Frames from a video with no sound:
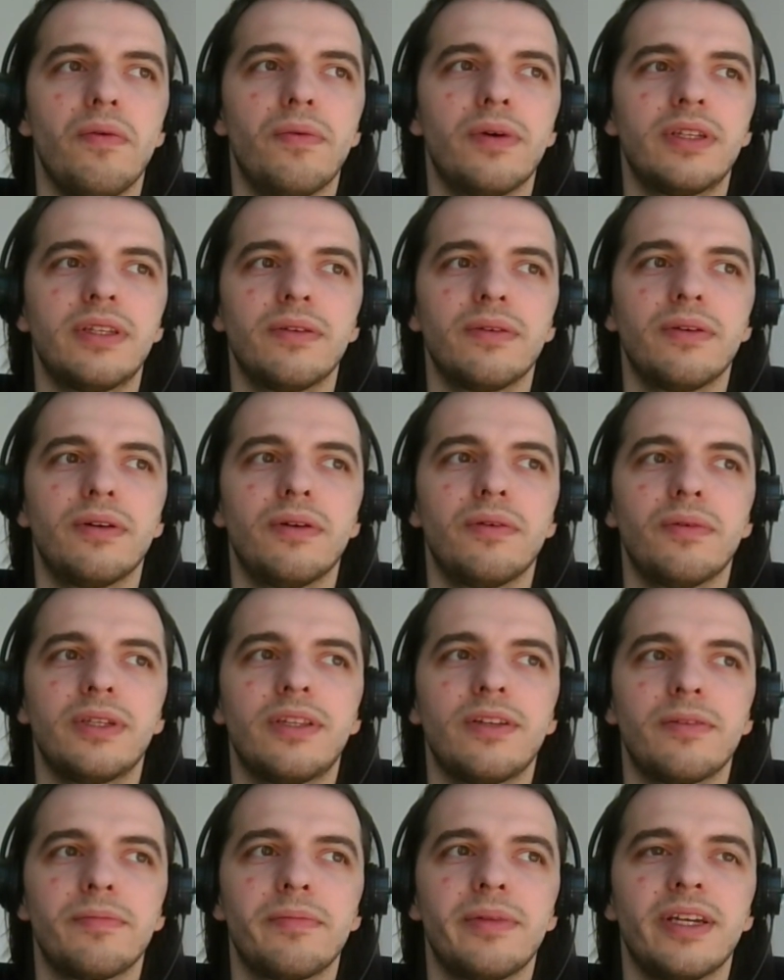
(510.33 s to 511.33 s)

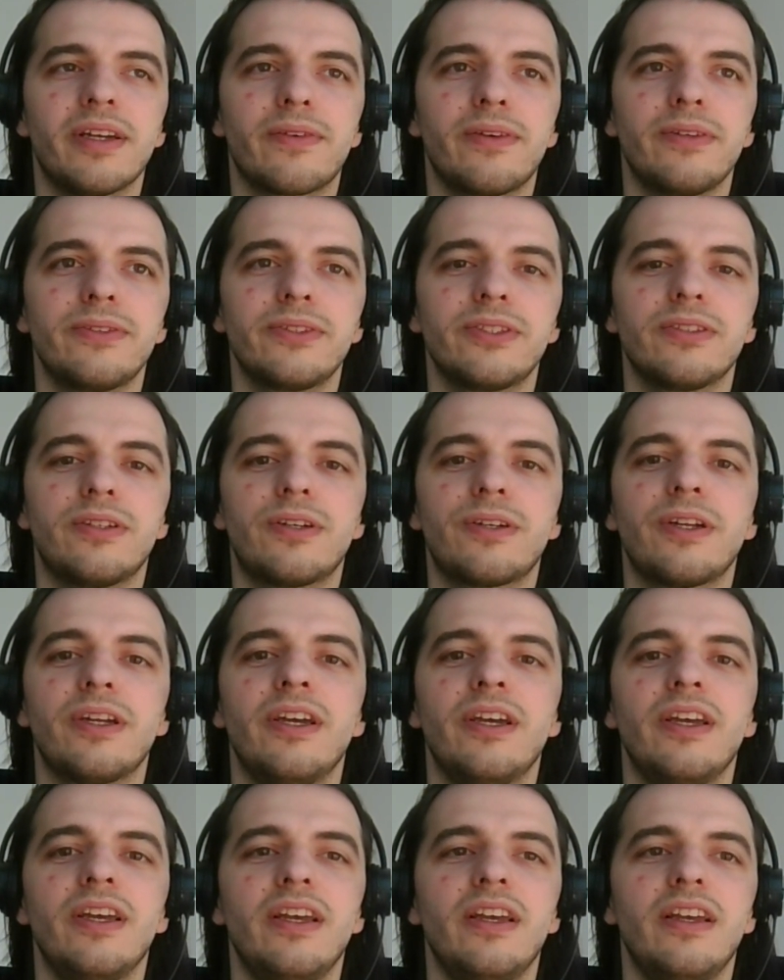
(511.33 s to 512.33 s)
what their backgrounds are,
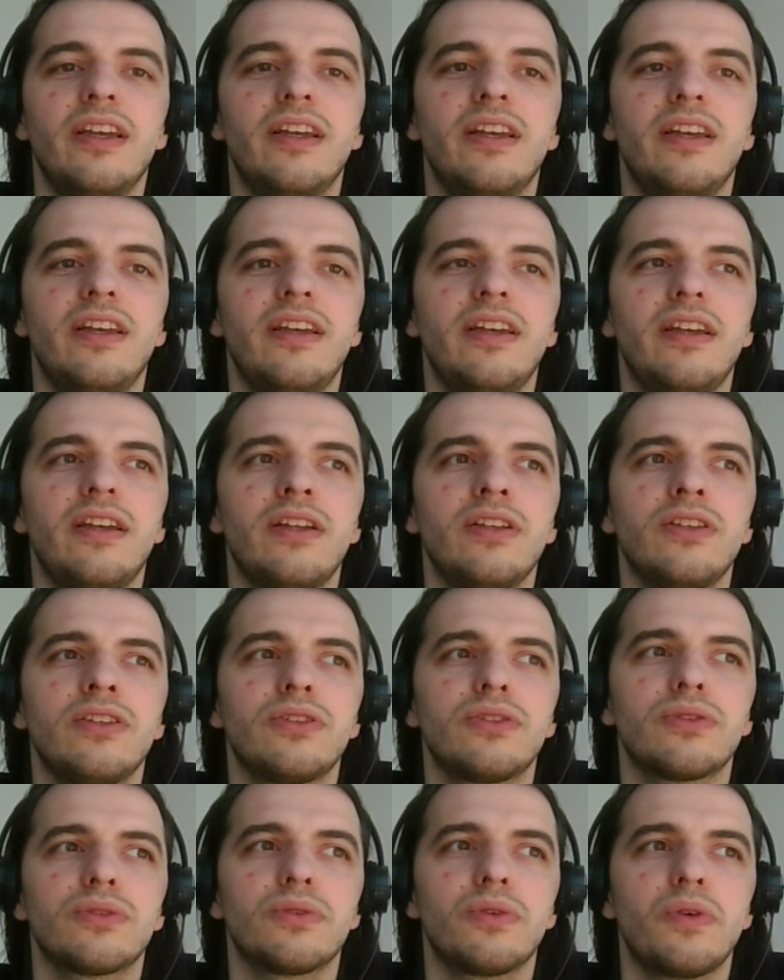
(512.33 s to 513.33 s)

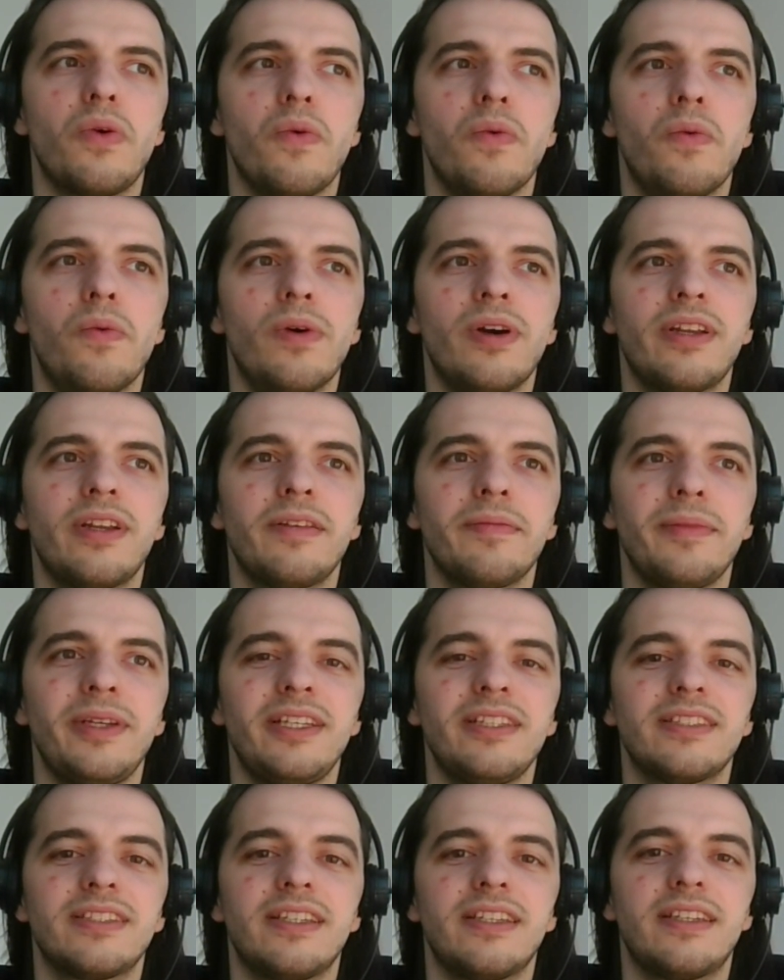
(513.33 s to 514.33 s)
and what it
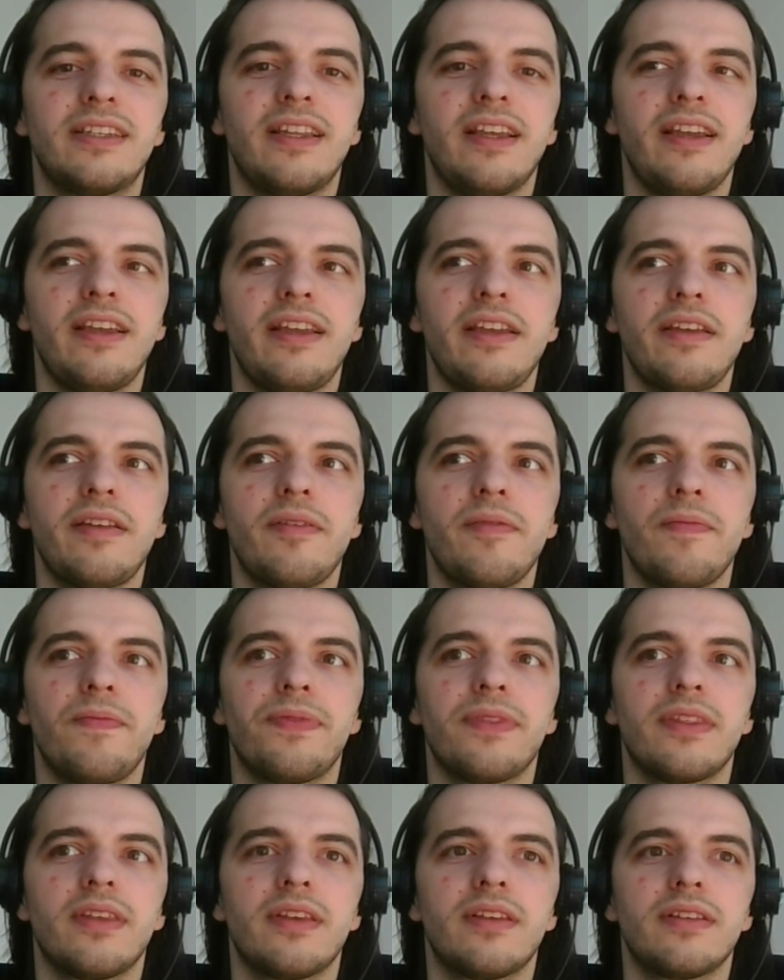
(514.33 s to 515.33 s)
means
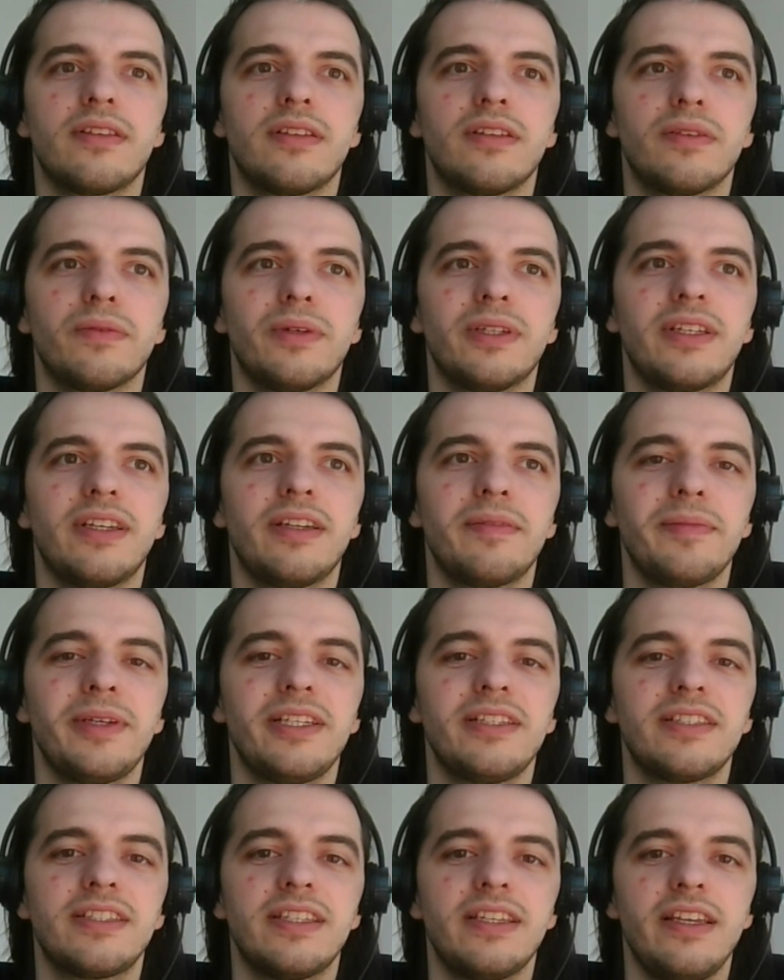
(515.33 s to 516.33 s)
and what that
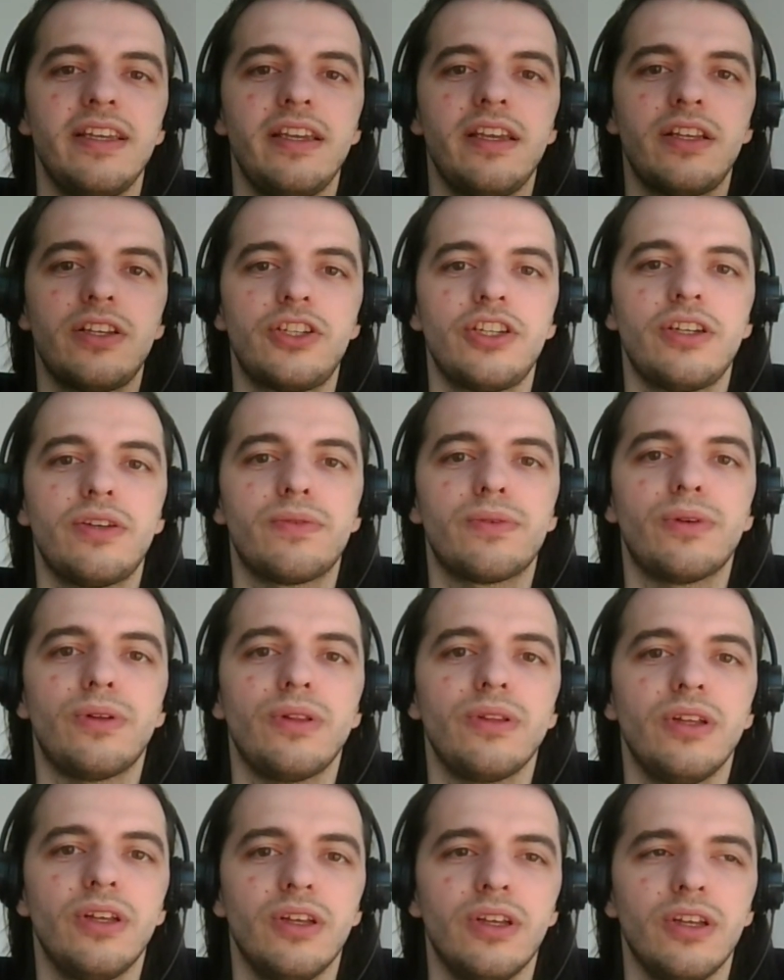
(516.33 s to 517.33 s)
means in
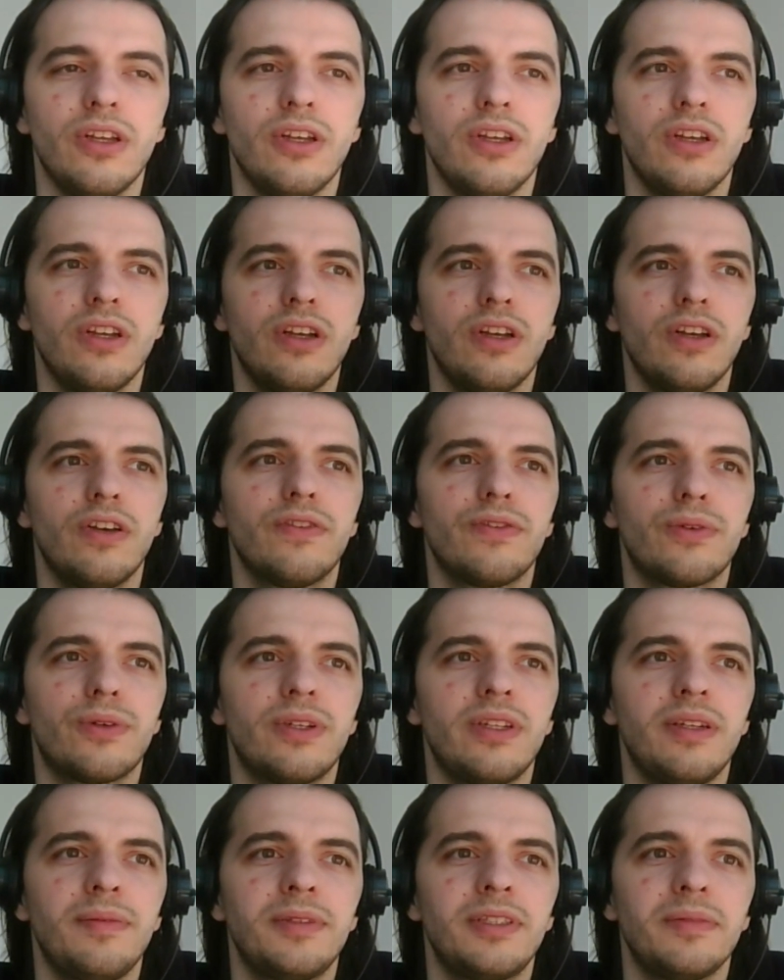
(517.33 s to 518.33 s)
general
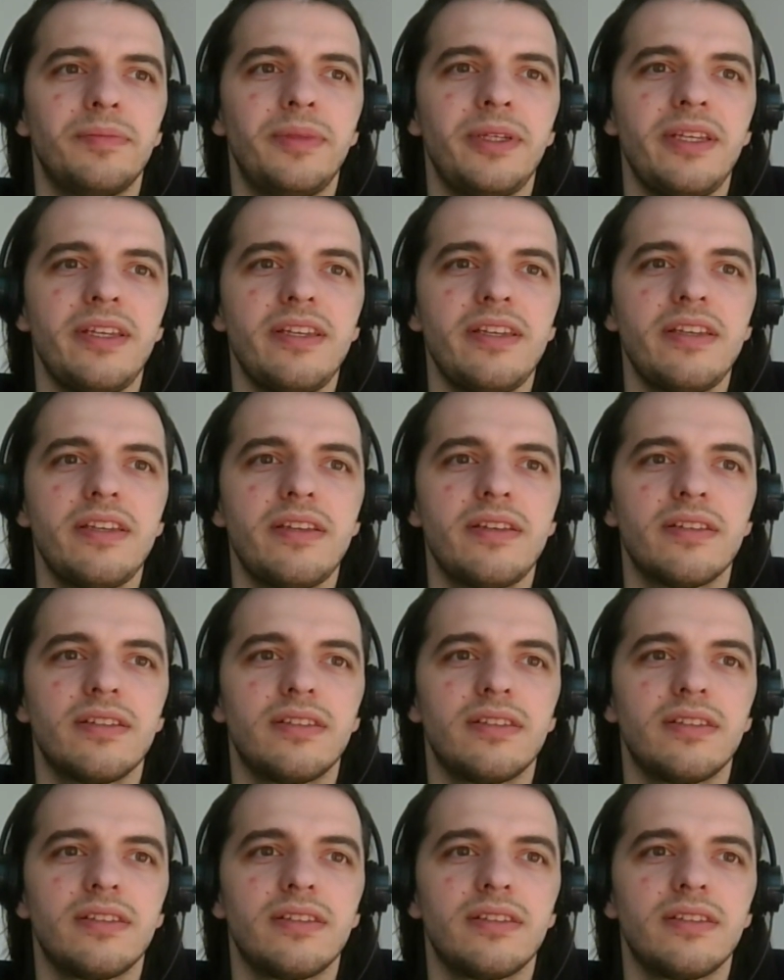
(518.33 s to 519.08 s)
for them to be